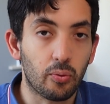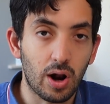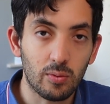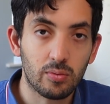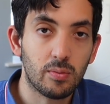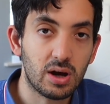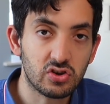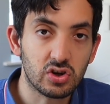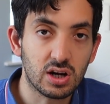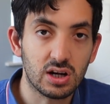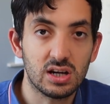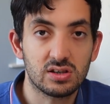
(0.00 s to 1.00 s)
But I'll be
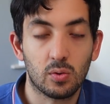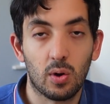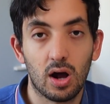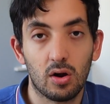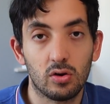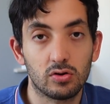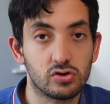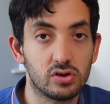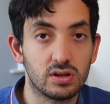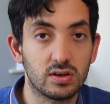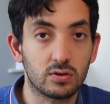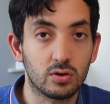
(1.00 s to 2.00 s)
mentioning this quite a lot
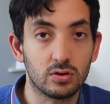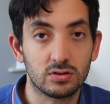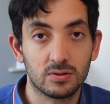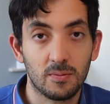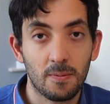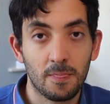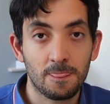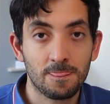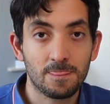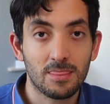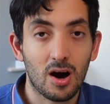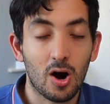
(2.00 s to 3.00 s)
during this course.
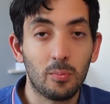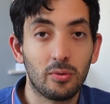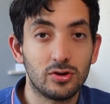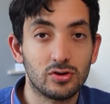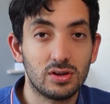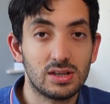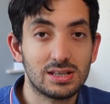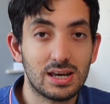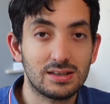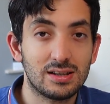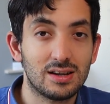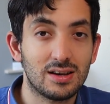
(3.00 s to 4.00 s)
I hope you enjoyed this
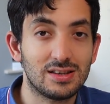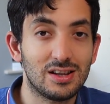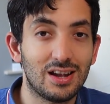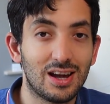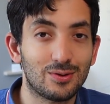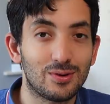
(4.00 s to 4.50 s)
lesson. I'll see you next